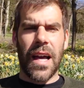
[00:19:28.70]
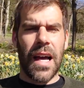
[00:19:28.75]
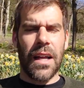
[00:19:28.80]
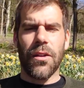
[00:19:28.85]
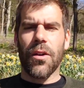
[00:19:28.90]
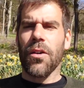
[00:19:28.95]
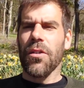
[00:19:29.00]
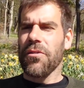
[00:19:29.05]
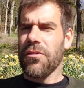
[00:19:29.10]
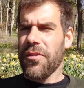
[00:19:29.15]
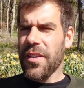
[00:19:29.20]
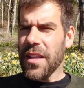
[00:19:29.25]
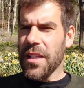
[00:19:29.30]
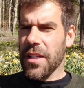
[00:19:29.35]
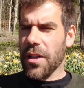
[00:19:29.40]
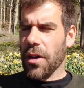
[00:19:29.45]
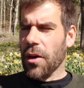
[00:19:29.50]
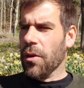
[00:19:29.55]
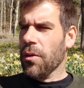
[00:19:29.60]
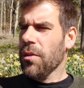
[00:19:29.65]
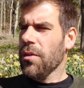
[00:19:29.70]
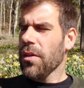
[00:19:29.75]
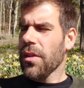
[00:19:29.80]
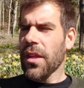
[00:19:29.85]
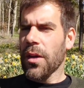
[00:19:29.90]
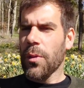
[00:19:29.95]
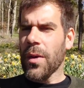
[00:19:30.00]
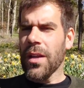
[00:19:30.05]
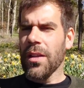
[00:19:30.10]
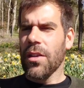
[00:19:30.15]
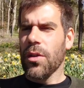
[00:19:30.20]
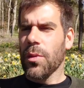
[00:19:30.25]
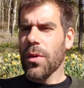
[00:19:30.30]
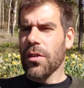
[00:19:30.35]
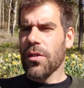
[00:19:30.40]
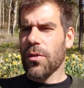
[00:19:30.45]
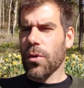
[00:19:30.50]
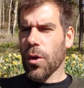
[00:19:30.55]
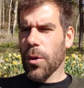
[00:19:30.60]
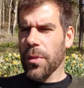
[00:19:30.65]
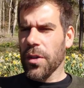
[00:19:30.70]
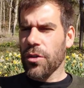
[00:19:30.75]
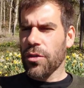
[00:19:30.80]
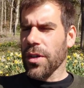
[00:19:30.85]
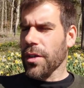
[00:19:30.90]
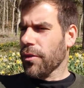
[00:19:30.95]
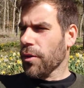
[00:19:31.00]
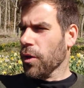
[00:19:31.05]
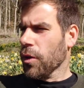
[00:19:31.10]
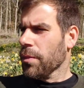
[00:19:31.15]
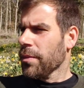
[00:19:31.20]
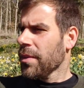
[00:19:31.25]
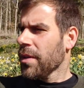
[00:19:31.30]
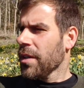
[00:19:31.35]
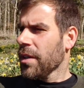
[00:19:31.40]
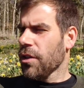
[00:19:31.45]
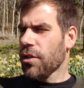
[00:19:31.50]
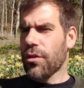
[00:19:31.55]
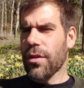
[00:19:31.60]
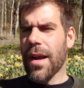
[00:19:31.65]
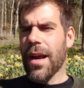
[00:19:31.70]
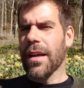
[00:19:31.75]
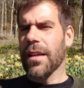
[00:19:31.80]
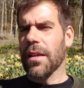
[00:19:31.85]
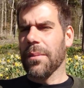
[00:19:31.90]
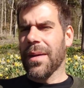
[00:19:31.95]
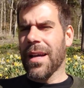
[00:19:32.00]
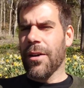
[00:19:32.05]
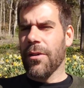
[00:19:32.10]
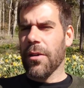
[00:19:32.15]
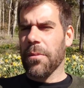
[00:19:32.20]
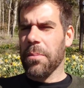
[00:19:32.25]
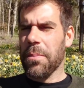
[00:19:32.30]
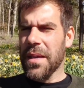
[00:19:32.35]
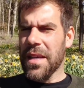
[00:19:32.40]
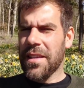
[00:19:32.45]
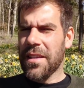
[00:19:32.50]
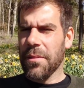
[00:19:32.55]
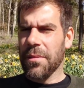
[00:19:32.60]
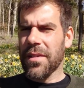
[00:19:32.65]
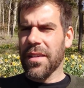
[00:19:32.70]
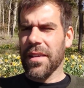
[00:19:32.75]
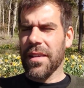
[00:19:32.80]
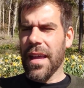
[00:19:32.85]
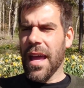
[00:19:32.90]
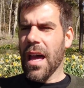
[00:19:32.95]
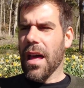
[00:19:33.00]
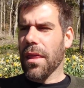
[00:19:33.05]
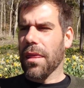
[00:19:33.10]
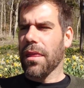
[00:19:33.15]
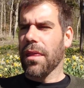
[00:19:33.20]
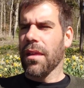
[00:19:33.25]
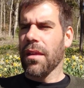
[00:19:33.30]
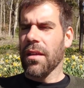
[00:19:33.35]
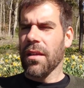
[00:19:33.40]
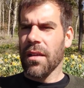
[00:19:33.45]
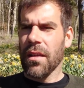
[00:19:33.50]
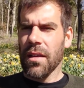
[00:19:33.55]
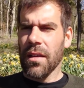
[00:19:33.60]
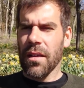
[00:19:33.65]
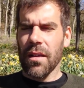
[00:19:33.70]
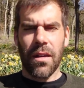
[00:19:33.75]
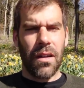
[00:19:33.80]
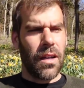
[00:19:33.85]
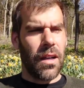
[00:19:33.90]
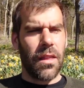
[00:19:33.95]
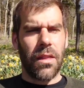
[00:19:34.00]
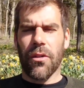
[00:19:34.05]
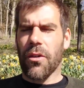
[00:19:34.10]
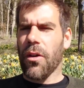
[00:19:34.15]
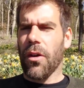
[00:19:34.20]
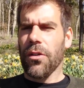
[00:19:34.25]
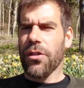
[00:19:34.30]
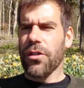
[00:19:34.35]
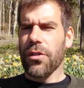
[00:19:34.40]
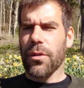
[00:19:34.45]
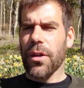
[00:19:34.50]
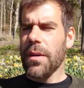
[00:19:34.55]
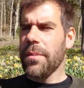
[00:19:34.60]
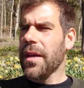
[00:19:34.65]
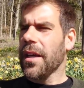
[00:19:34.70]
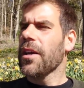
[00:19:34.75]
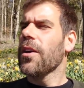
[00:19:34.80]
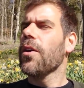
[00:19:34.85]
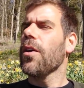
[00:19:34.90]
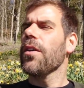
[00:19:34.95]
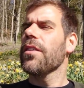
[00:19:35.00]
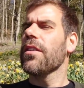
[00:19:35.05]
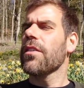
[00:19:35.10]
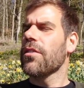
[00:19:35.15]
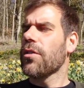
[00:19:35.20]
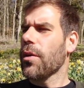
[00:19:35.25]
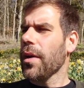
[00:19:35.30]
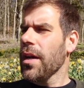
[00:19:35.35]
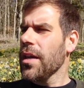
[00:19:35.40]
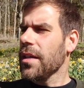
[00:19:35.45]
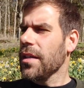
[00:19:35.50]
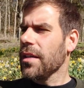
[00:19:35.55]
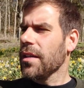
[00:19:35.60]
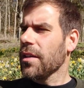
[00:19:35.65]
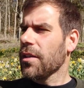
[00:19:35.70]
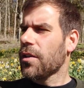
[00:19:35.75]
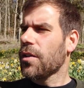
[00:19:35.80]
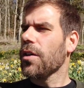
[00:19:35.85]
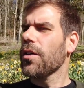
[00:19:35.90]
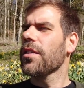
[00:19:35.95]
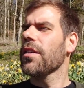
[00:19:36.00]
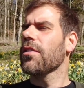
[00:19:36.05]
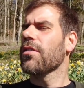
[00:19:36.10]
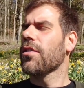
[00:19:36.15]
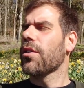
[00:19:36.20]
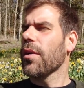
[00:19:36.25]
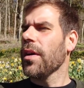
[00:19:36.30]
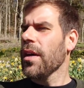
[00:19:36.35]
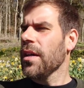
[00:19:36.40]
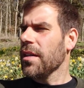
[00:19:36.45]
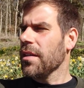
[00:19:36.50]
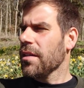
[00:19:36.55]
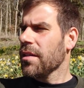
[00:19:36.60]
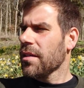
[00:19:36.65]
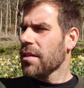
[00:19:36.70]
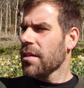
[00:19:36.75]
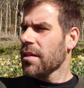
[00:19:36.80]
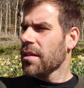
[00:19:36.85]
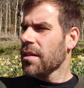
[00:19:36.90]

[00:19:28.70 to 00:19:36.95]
And on video, they went to his dormitory room, dragged him out, and beat him to death. And they're all screaming, God is great, God is great.